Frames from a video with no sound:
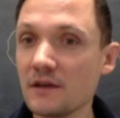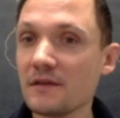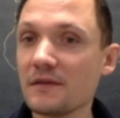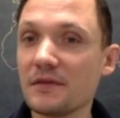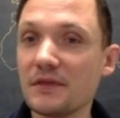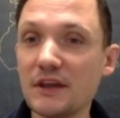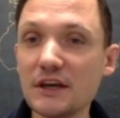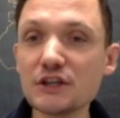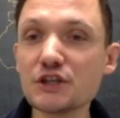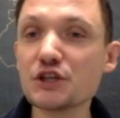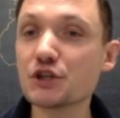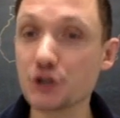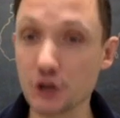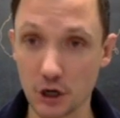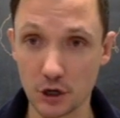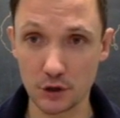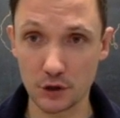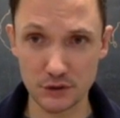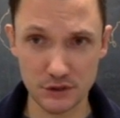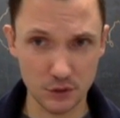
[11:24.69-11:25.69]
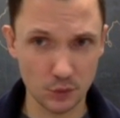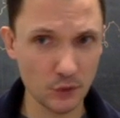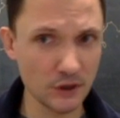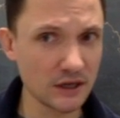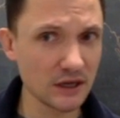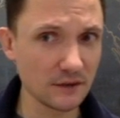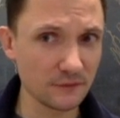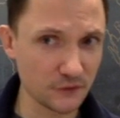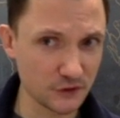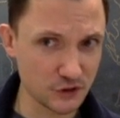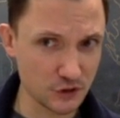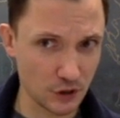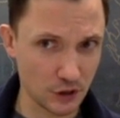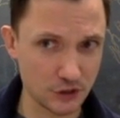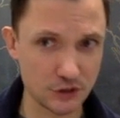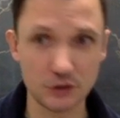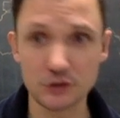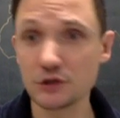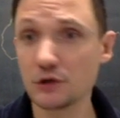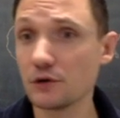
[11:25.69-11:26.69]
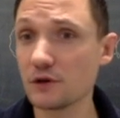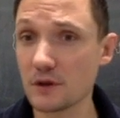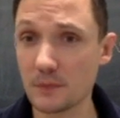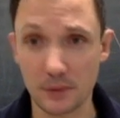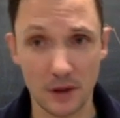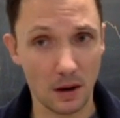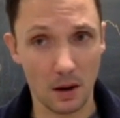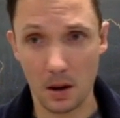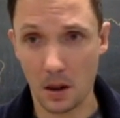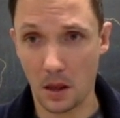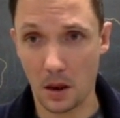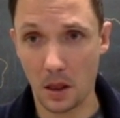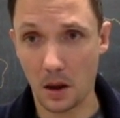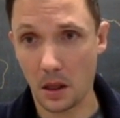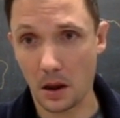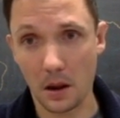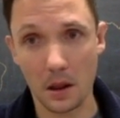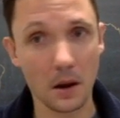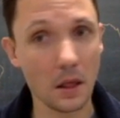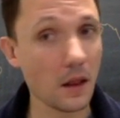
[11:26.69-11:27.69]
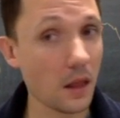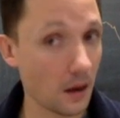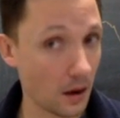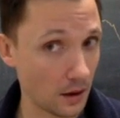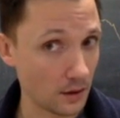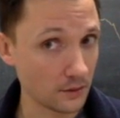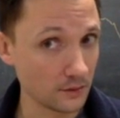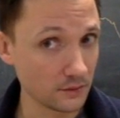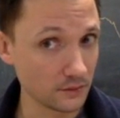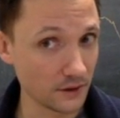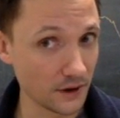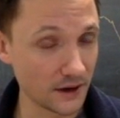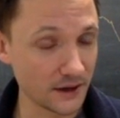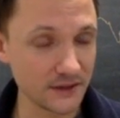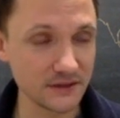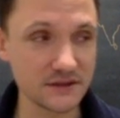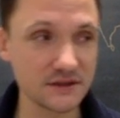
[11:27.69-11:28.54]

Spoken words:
This shows the weak infrastructure due to the blah, blah, blah, blah, blah, blah, right?